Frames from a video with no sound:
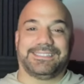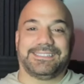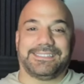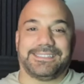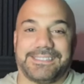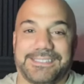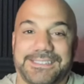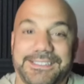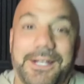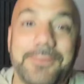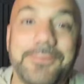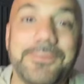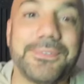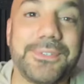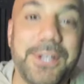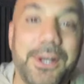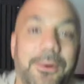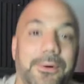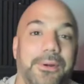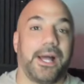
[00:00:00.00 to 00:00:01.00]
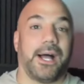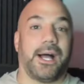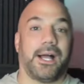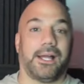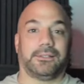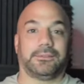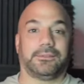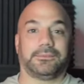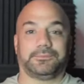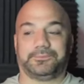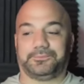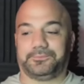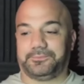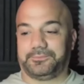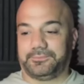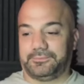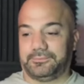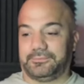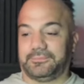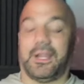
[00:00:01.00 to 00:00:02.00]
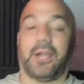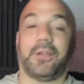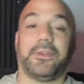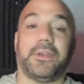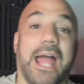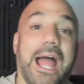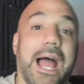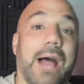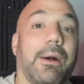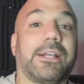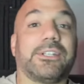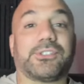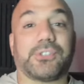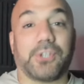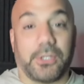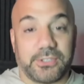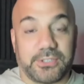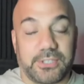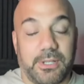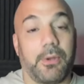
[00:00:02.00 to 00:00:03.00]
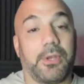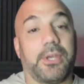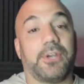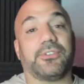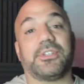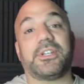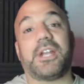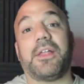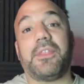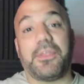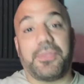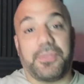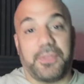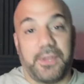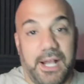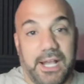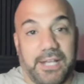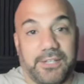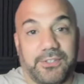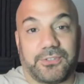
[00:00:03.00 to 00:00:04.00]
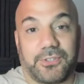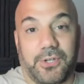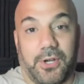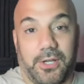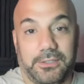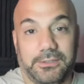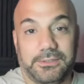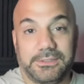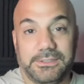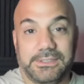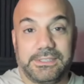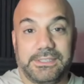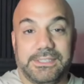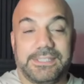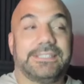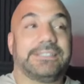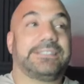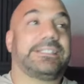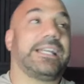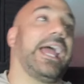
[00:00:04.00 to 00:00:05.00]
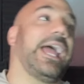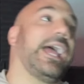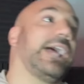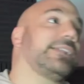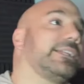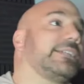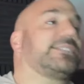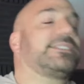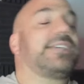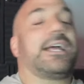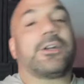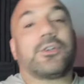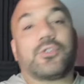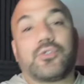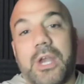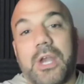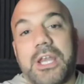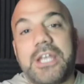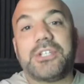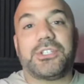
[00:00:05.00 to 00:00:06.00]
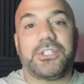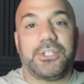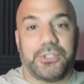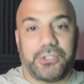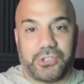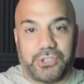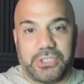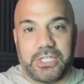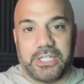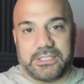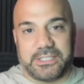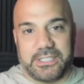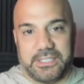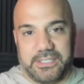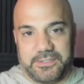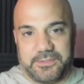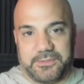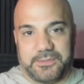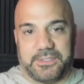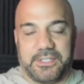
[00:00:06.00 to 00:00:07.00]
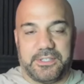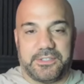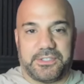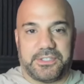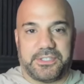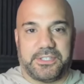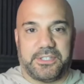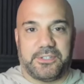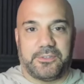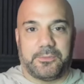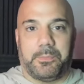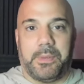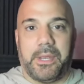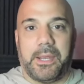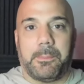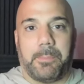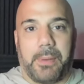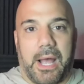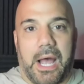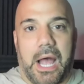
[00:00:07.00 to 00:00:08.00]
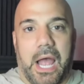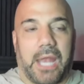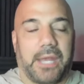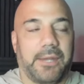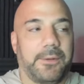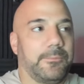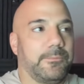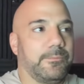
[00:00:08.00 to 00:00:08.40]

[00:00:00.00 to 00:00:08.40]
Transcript: Something's going on. Now I saw, here's another thing I saw. Let's add crazier shit to this big pot.